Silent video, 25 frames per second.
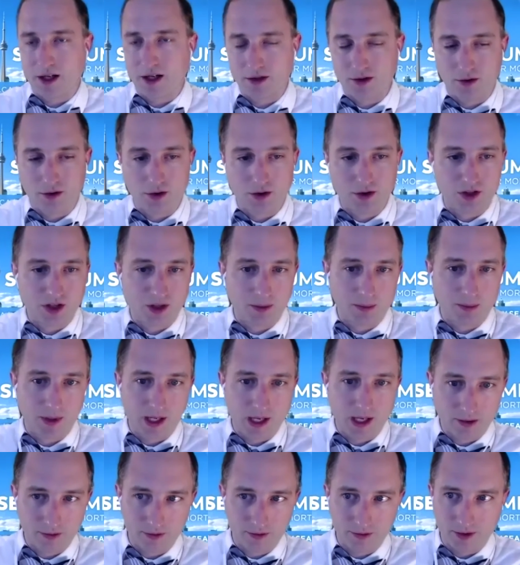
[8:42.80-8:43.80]
or there's somebody
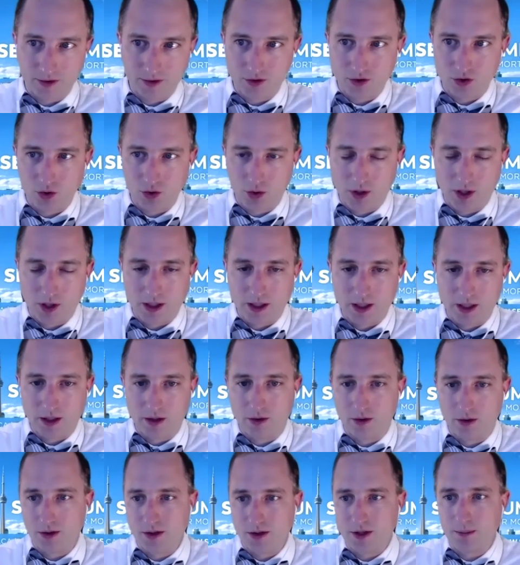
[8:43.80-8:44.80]
else that's joined in,
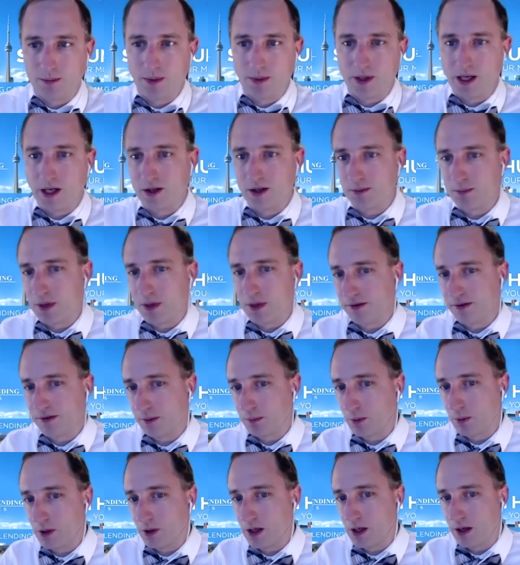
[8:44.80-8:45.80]
or somebody else bought
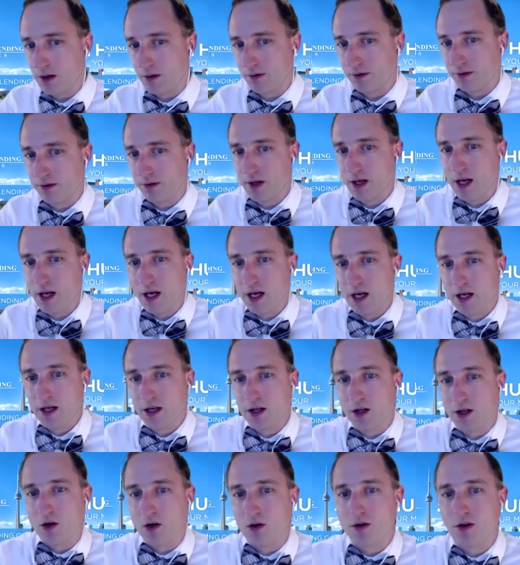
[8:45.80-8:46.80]
somewhere else.
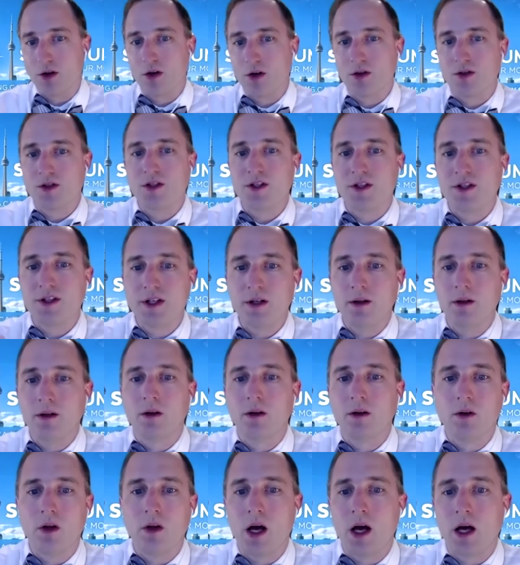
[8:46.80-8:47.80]
There's still
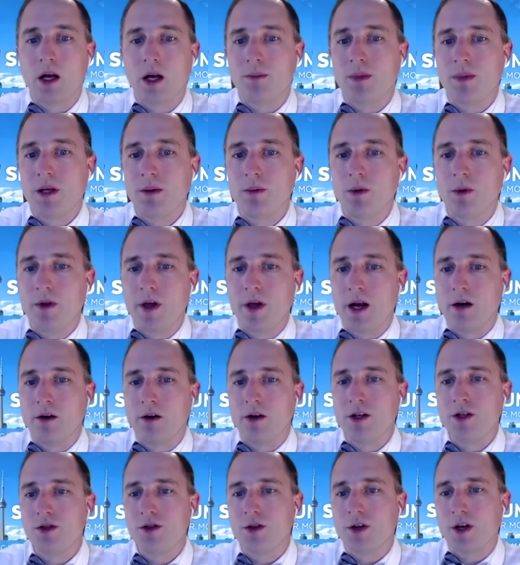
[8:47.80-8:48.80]
a lot of people that are
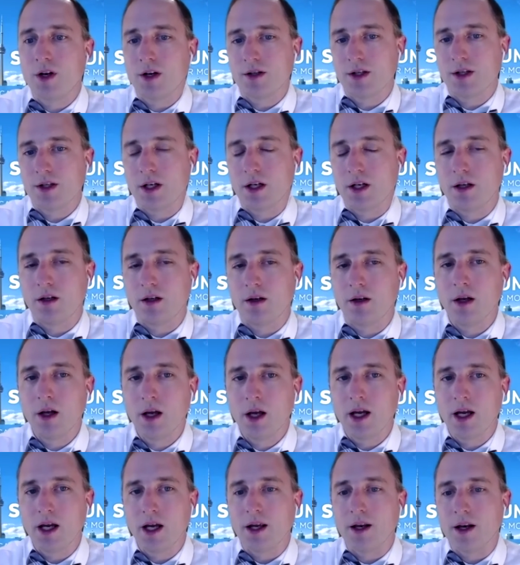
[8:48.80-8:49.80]
interested in
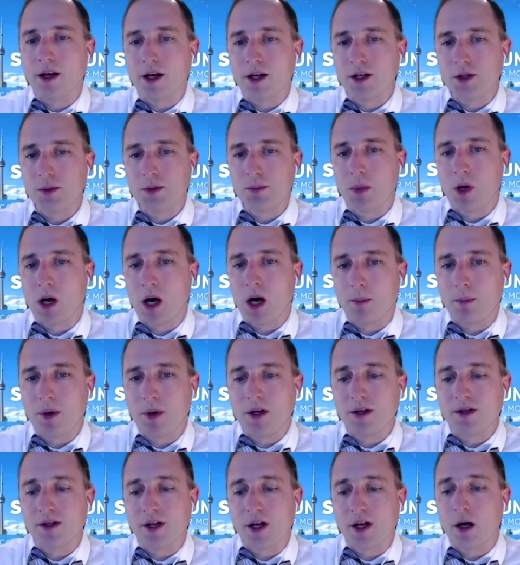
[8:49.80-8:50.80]
nice
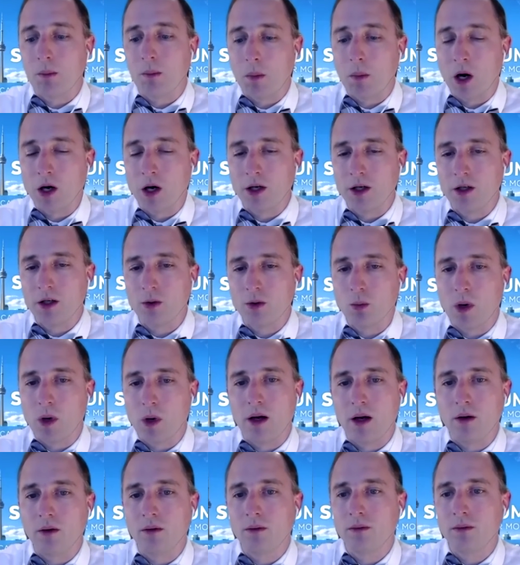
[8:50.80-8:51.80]
properties that are marketed
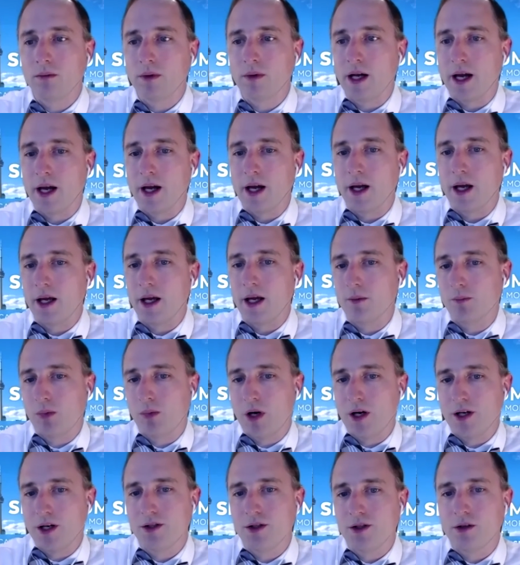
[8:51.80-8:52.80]
well and
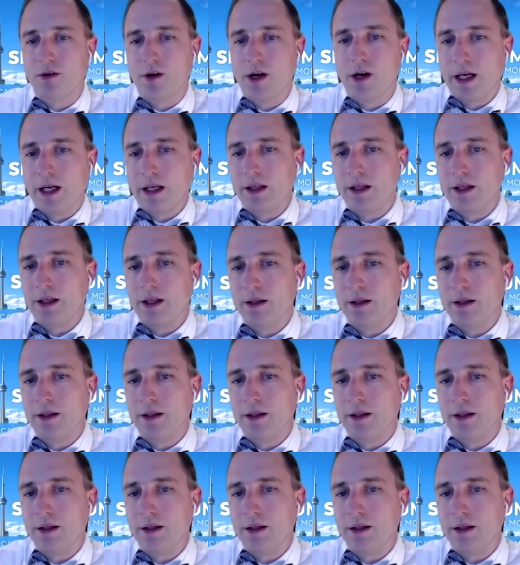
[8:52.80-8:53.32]
priced correctly.